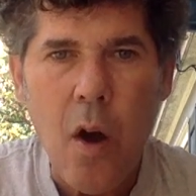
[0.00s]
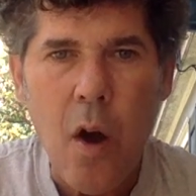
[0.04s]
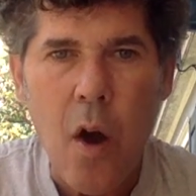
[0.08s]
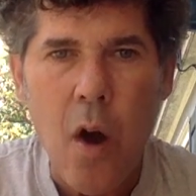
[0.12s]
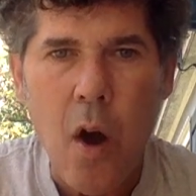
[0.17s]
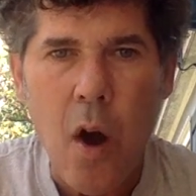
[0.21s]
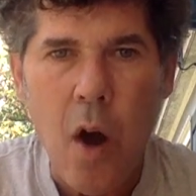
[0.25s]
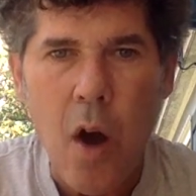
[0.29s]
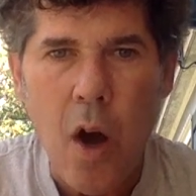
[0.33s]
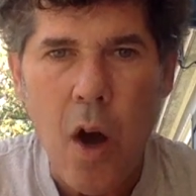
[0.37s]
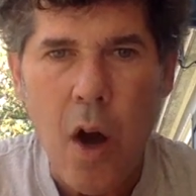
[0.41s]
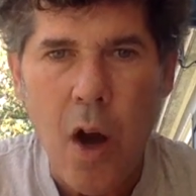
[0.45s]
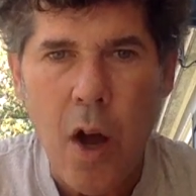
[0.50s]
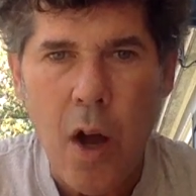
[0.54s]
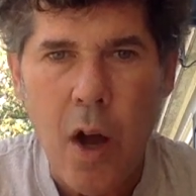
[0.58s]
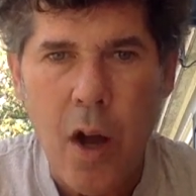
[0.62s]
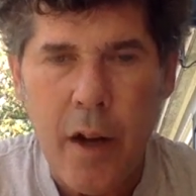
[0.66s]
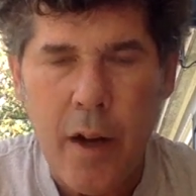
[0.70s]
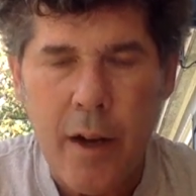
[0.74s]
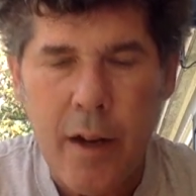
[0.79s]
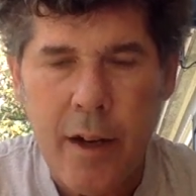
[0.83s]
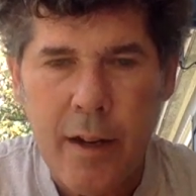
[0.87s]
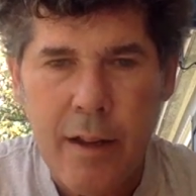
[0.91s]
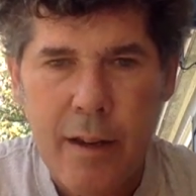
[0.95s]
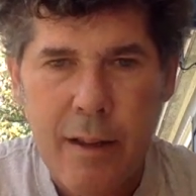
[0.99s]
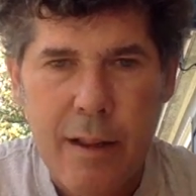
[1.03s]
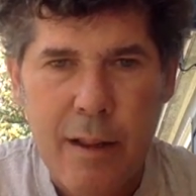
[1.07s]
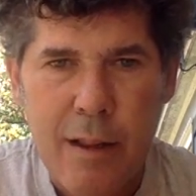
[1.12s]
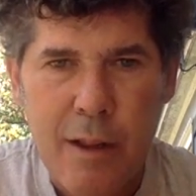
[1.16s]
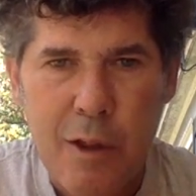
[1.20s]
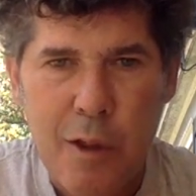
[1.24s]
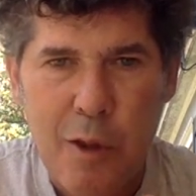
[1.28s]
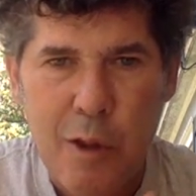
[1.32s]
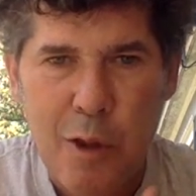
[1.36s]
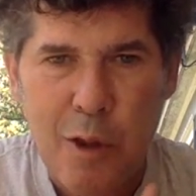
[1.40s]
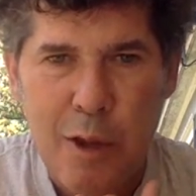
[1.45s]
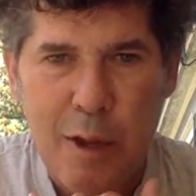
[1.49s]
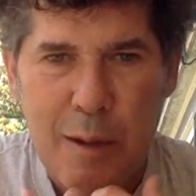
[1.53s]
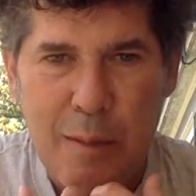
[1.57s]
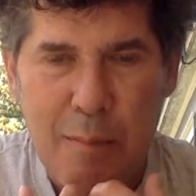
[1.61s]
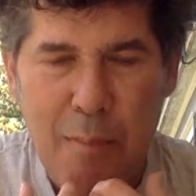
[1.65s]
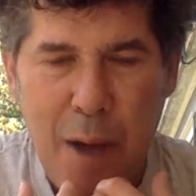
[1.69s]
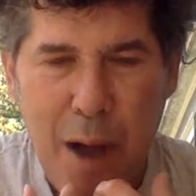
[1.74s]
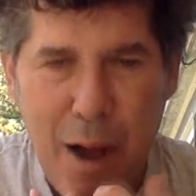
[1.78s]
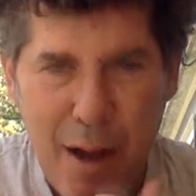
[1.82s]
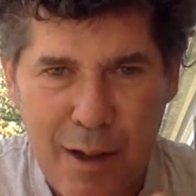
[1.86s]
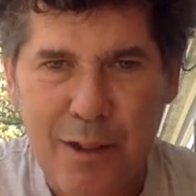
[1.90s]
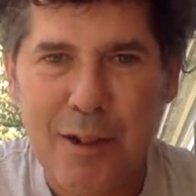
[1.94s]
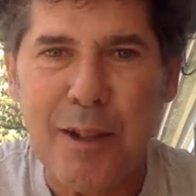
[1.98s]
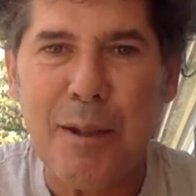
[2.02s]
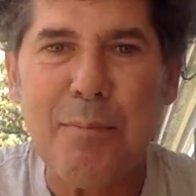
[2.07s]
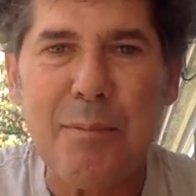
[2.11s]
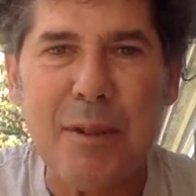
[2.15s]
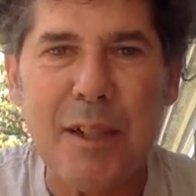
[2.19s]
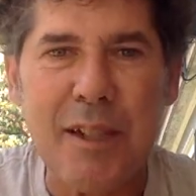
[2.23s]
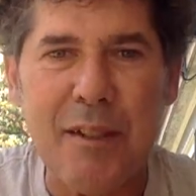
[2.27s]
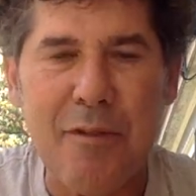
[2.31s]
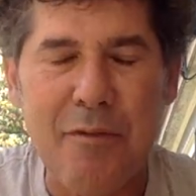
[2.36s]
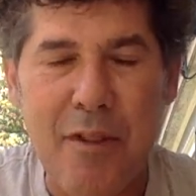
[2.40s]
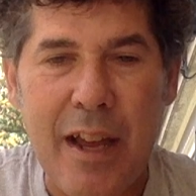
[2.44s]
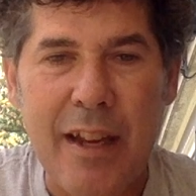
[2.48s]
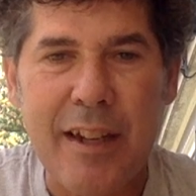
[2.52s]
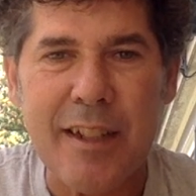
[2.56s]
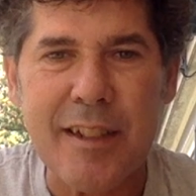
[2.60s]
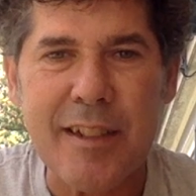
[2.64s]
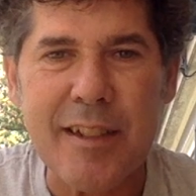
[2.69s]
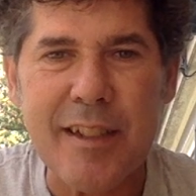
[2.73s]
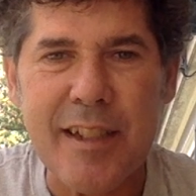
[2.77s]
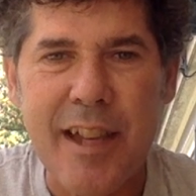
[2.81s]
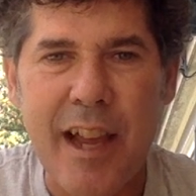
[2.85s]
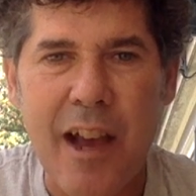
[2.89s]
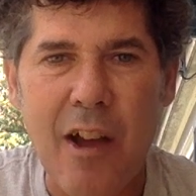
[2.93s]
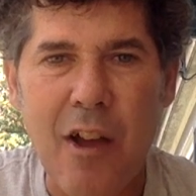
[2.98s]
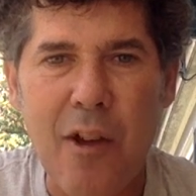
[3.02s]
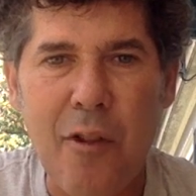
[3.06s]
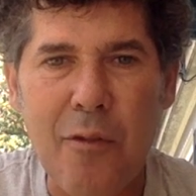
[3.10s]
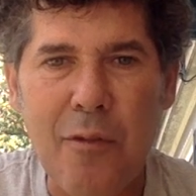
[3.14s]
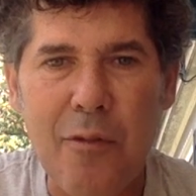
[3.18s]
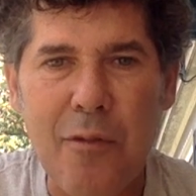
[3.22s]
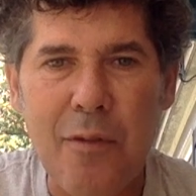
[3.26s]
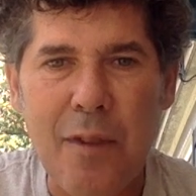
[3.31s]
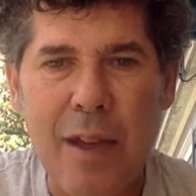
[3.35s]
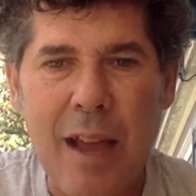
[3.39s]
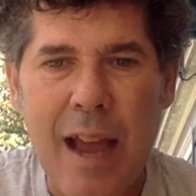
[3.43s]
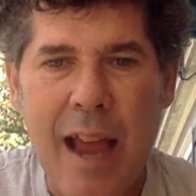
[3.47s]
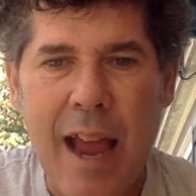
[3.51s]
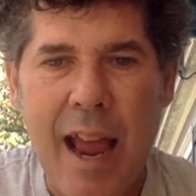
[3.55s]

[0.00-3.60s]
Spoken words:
on the apocalyptic event itself,